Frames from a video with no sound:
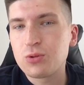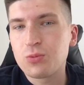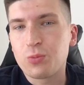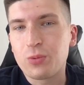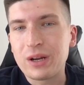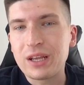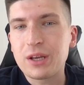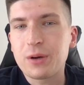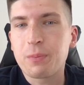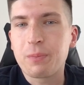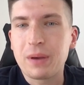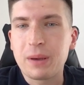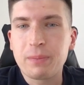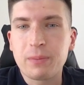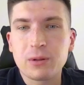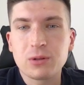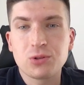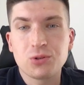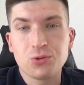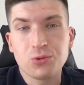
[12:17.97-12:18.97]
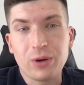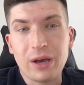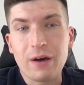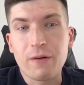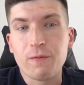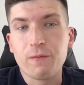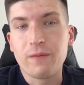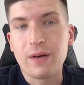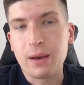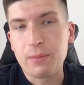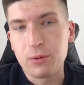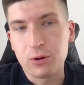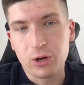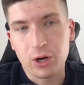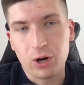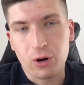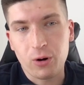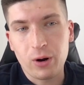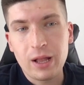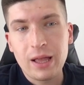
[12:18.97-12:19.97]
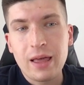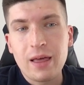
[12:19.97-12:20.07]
to bring people to a webinar.